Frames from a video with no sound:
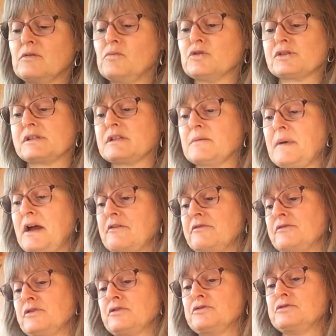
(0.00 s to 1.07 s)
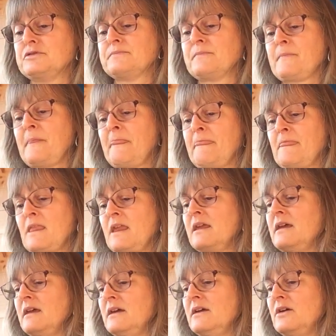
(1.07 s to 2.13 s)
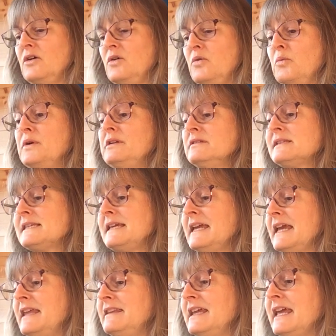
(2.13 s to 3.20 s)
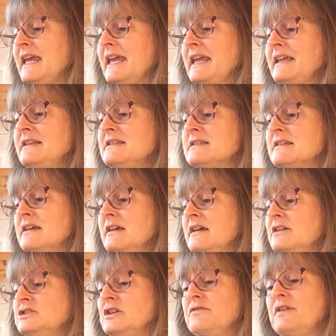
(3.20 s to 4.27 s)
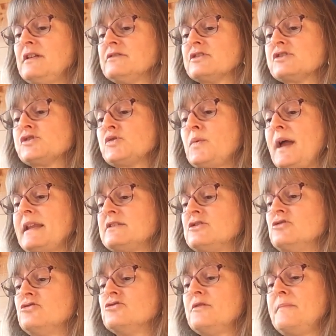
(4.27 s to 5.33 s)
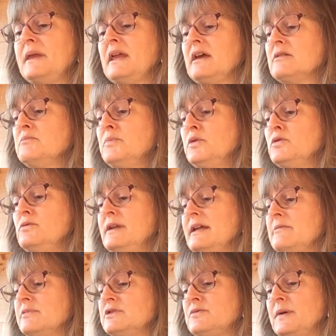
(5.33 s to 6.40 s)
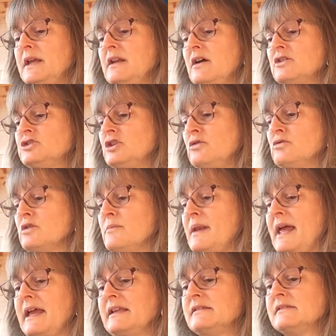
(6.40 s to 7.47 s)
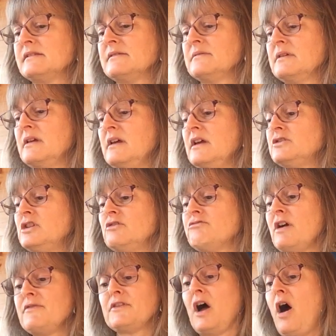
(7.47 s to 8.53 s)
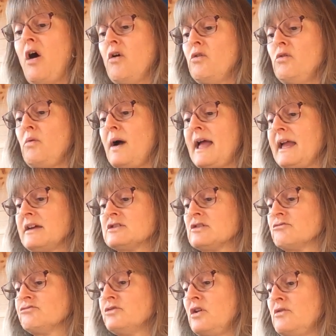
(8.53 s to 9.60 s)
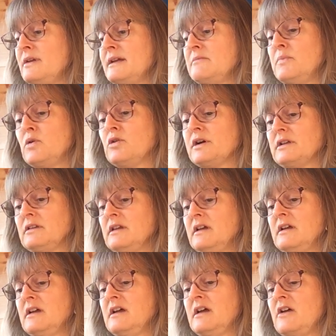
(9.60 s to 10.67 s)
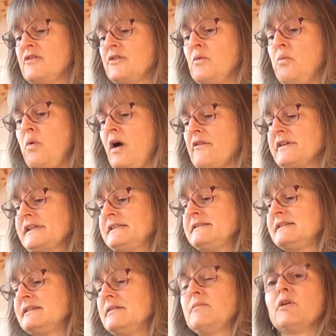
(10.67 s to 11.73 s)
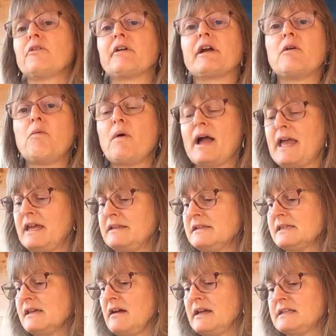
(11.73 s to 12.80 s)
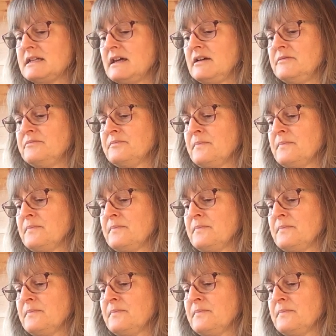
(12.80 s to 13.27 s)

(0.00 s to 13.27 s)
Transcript: that wasn't about food. Wilting in the heat, she felt the sweat dripping and pooling between her shoulder blades. She'd run the whole way at a rolling boil, the worry simmering away inside her.